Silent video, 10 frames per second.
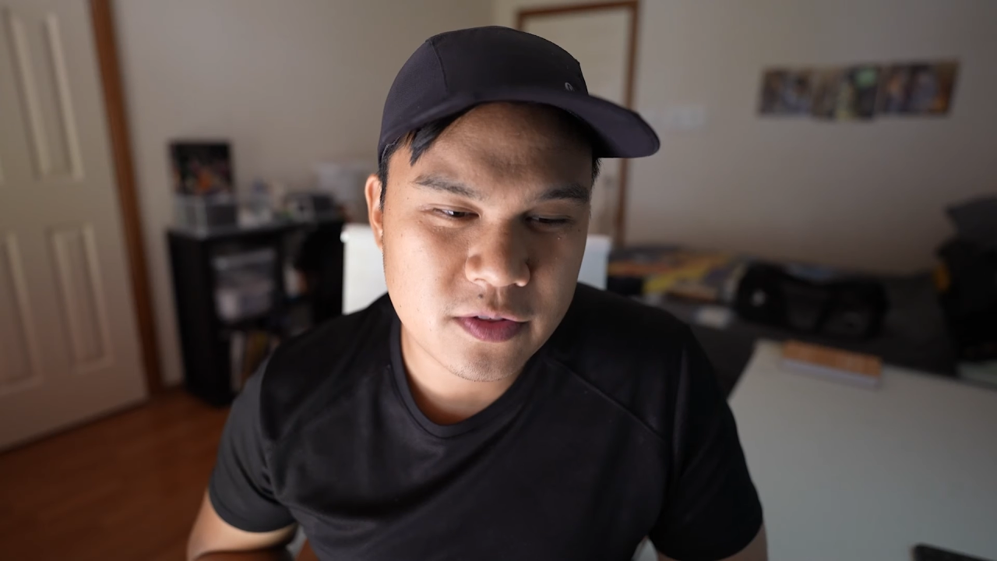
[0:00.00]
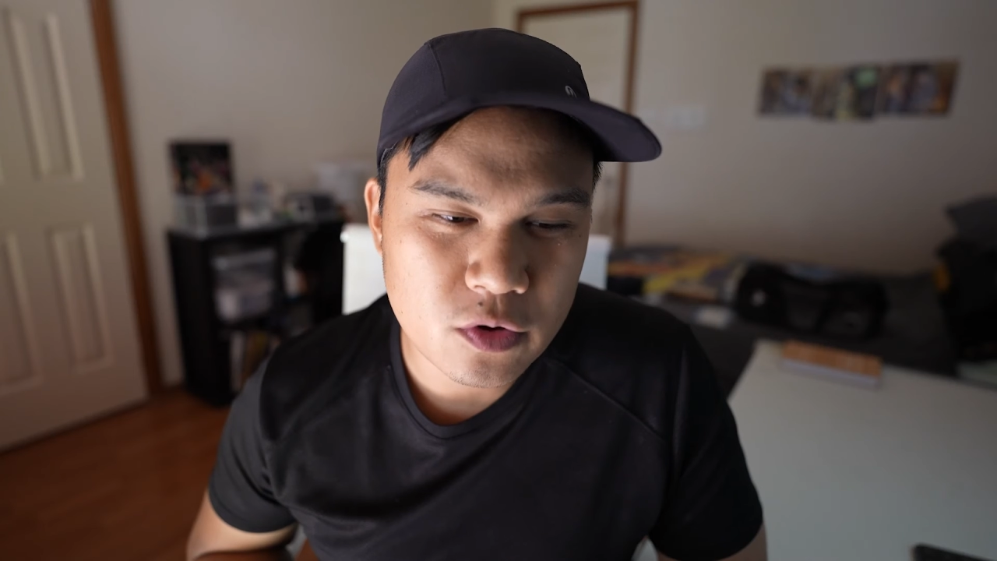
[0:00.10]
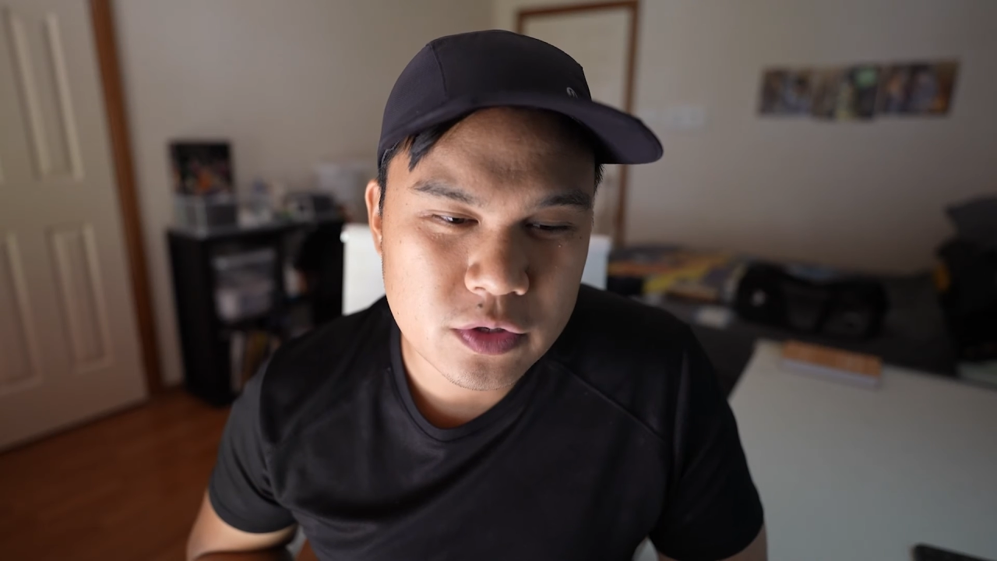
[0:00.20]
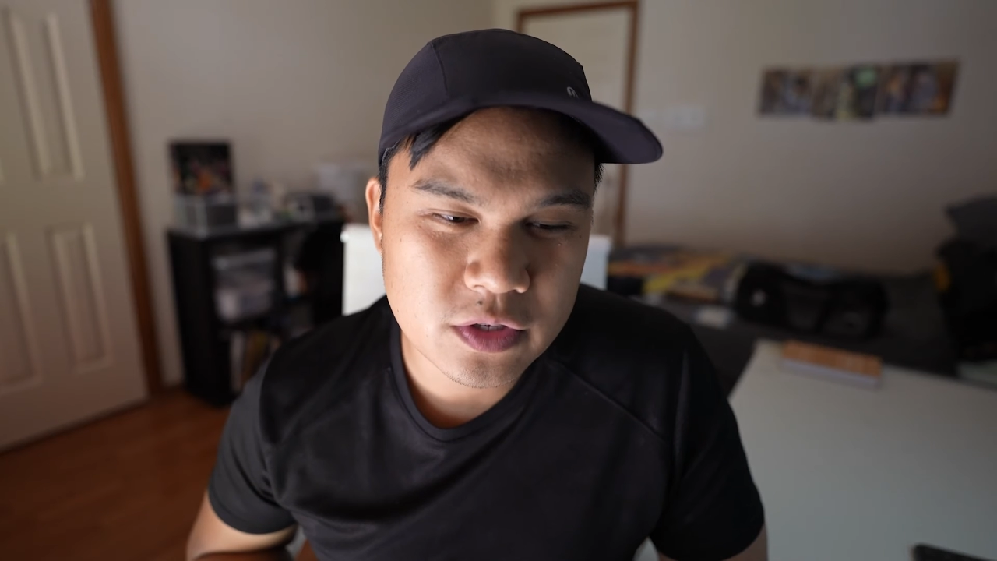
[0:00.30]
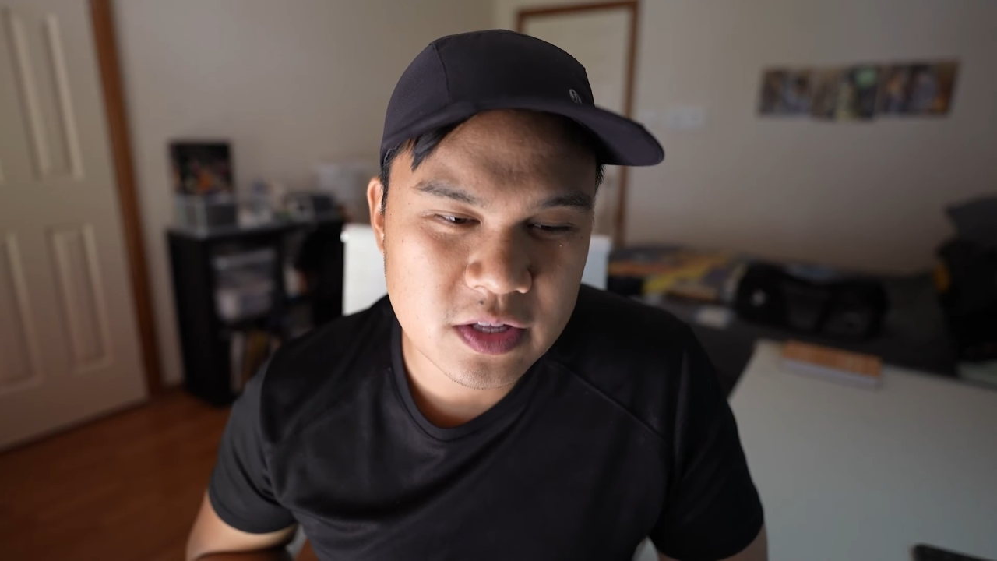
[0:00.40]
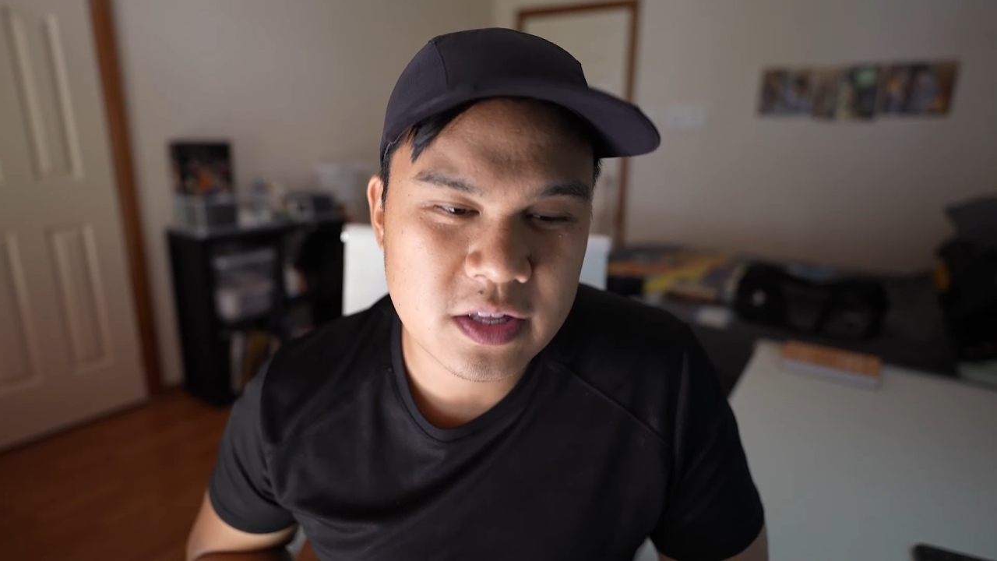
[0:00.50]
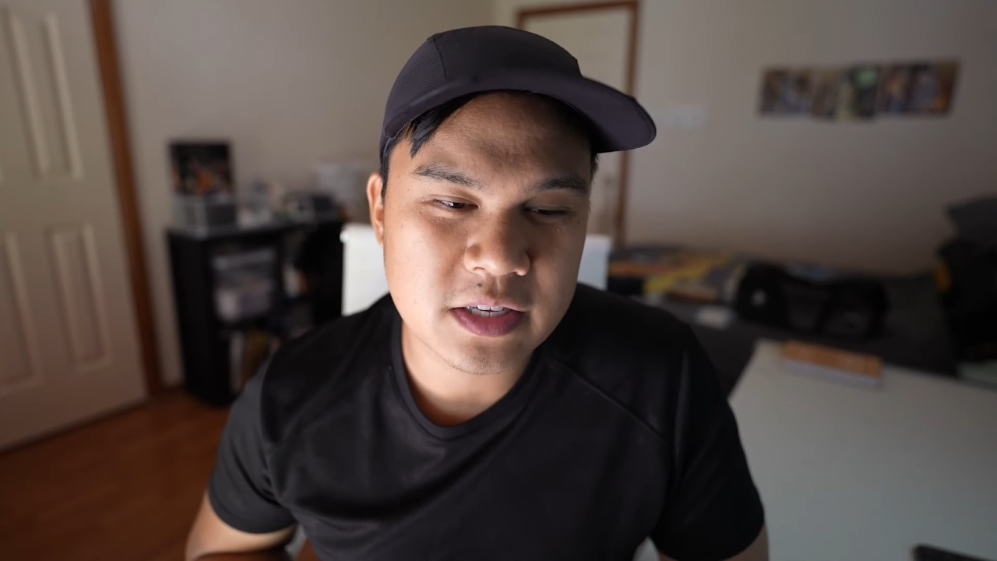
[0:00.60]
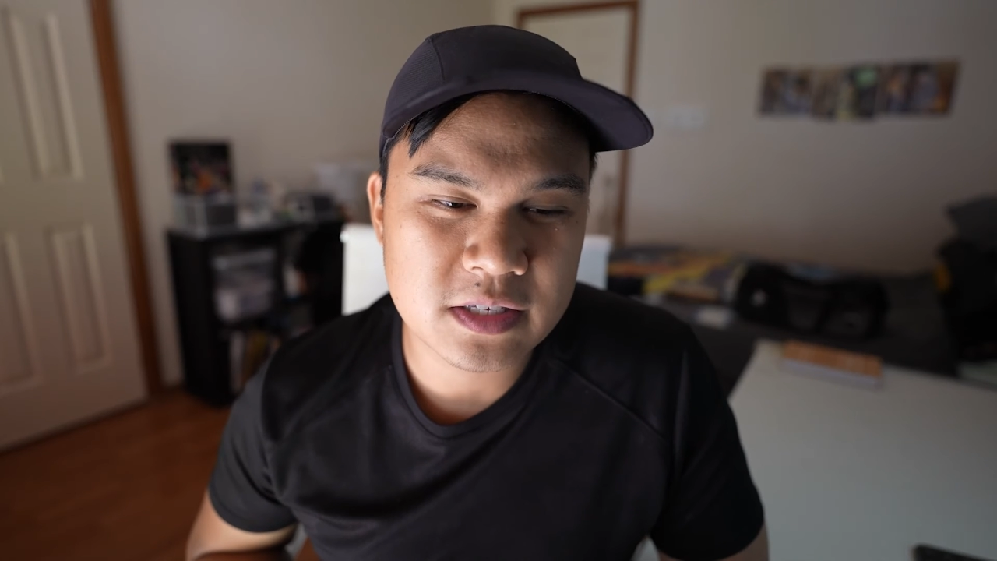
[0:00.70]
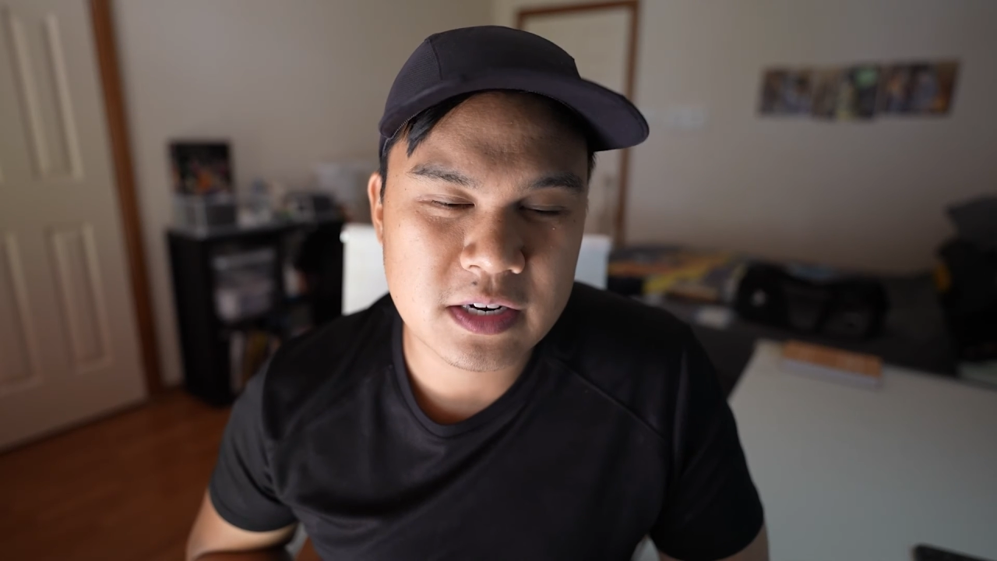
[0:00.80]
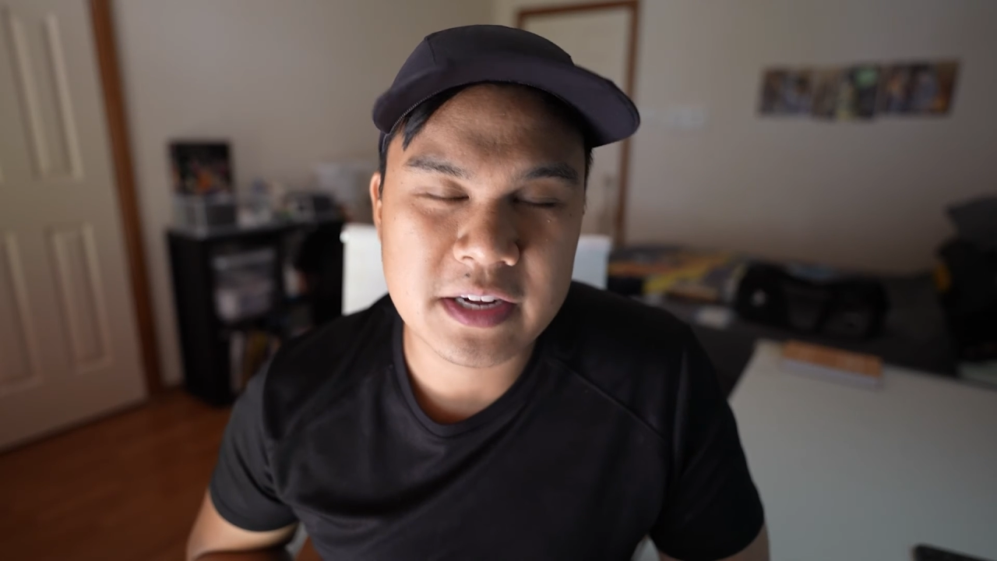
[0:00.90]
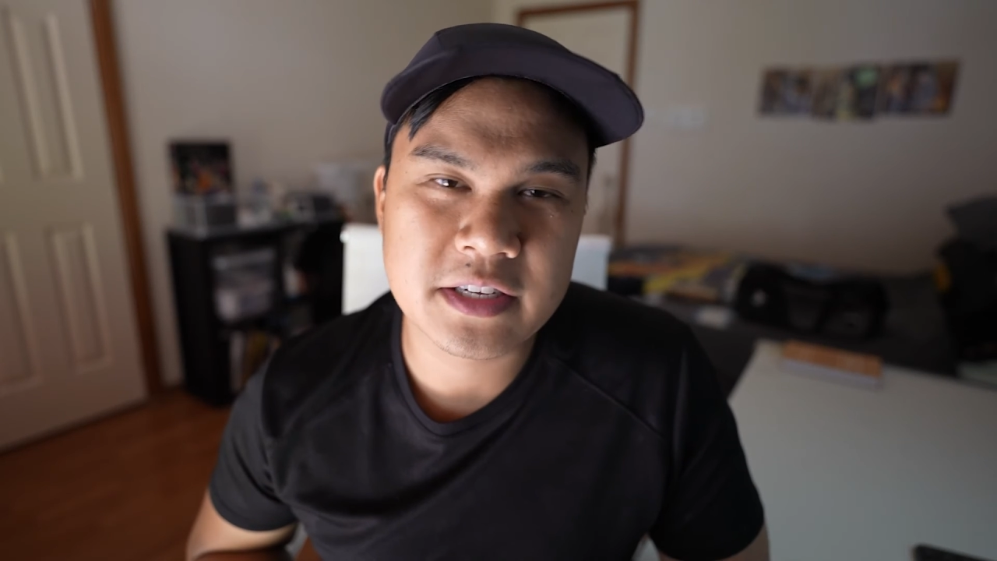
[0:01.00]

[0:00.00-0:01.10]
those are the things that I